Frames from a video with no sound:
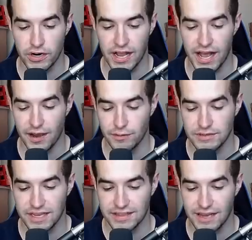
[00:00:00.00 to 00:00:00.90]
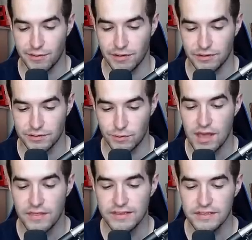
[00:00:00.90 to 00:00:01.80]
guy. I always like that one. He looks
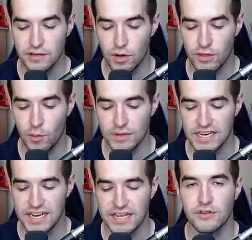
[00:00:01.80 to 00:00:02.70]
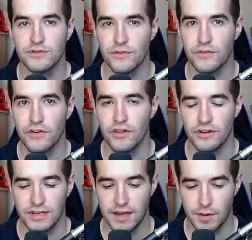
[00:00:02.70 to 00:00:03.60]
cool. This is a card that wasn't in English for a very
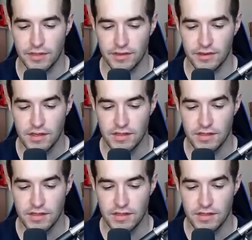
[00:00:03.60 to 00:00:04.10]
long time, I think.